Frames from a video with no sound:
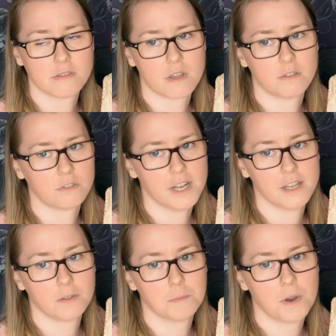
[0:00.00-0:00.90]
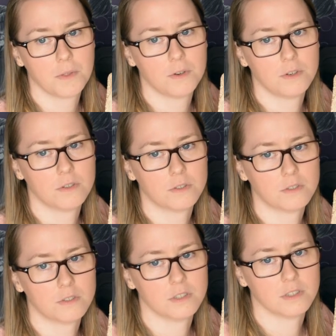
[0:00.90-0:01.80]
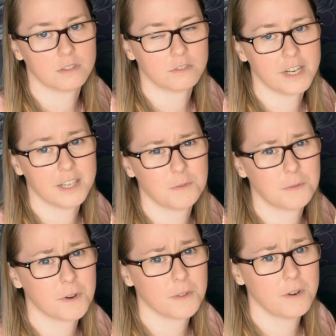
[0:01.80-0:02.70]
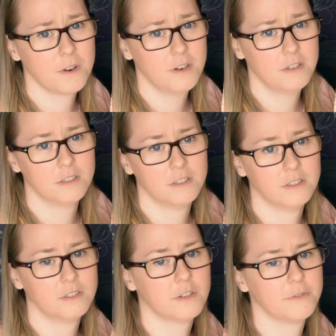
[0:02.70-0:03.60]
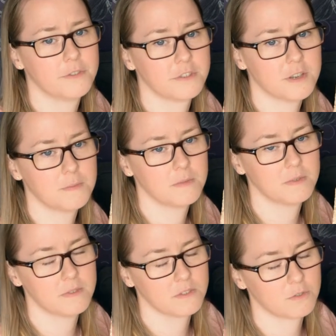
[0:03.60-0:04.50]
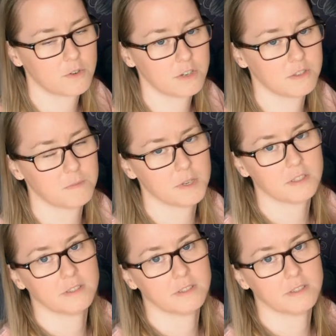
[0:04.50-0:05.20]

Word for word: their grandmother or grandfather of some sort, but